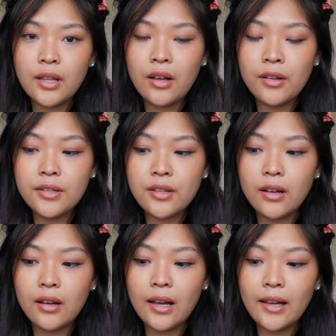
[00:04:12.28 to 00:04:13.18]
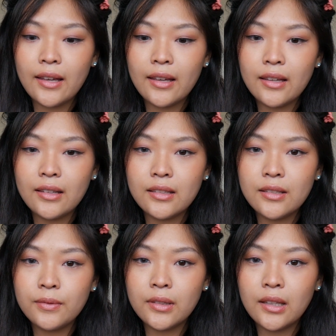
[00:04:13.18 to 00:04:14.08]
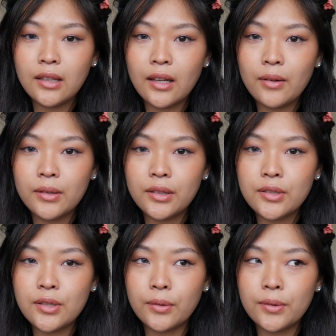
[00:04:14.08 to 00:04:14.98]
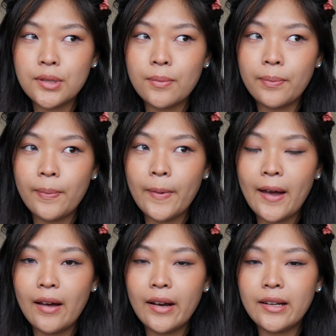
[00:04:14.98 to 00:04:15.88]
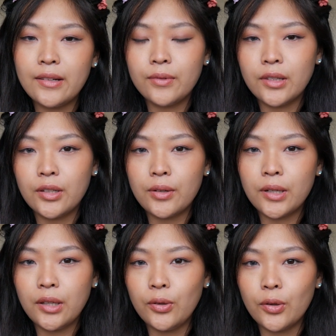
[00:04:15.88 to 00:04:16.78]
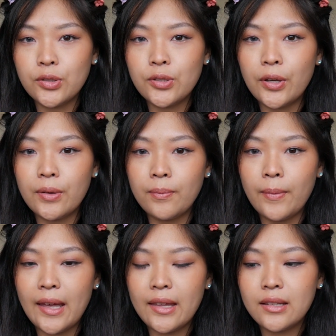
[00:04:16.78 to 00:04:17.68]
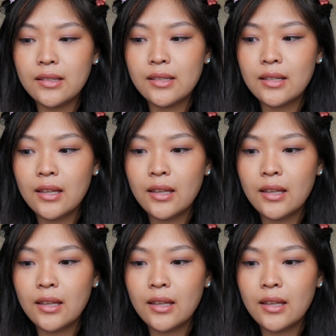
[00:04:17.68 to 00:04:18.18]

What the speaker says: that whole song, I didn't really get what the song was about. I didn't really know what your turn meant.